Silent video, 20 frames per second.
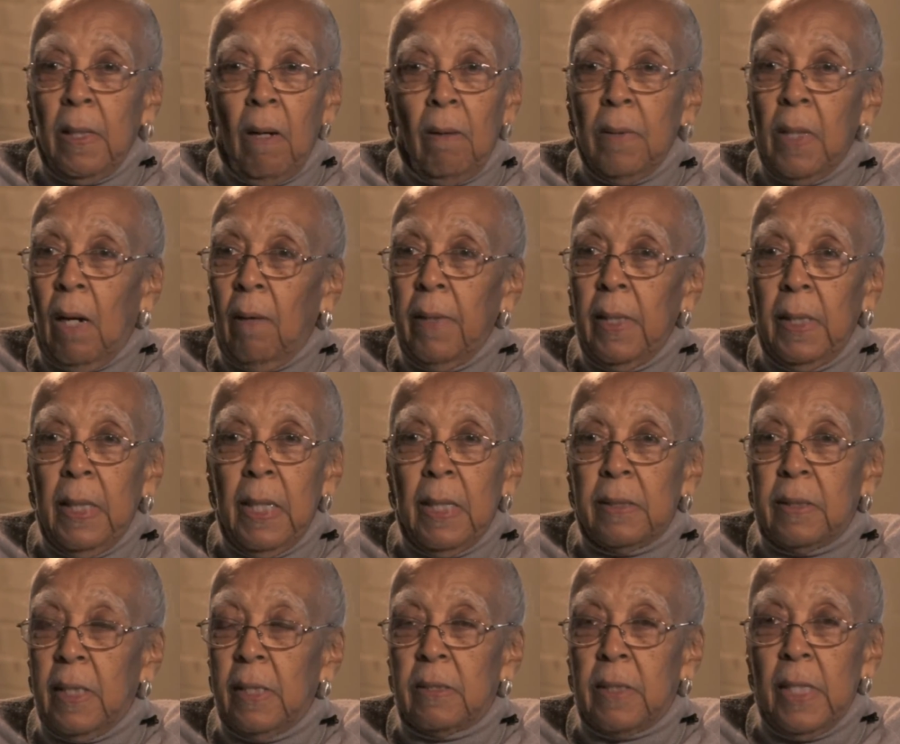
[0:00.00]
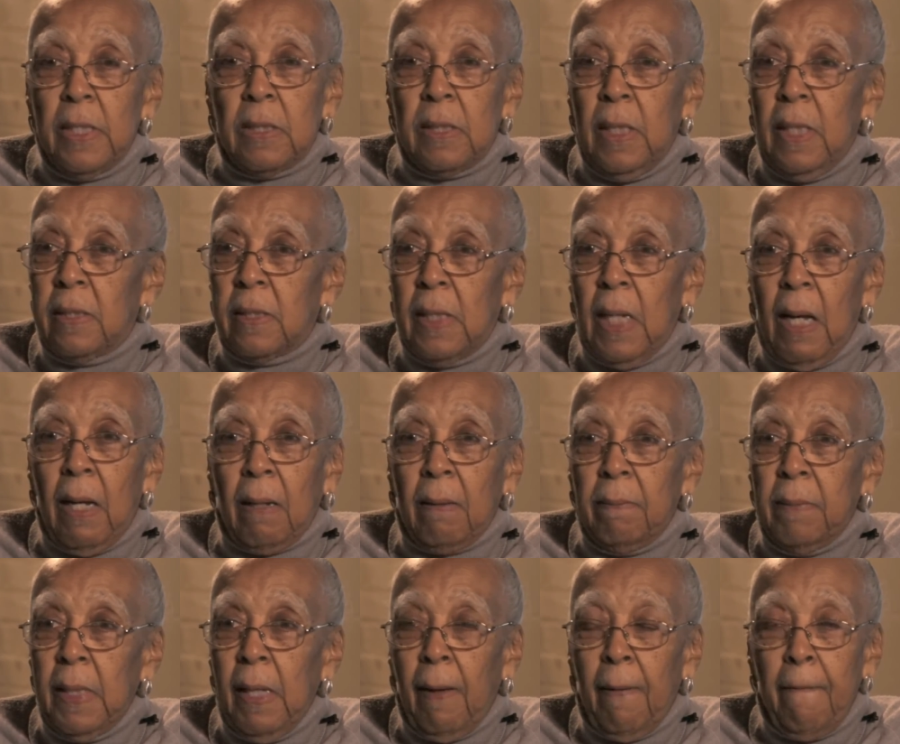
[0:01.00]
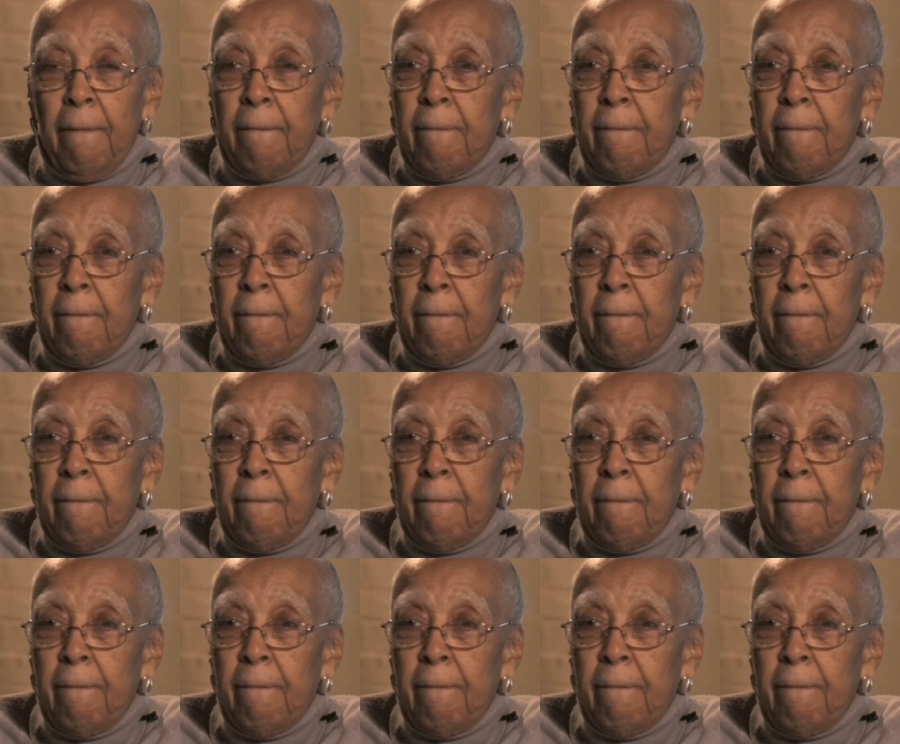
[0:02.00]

No, it is. It's not. Yeah.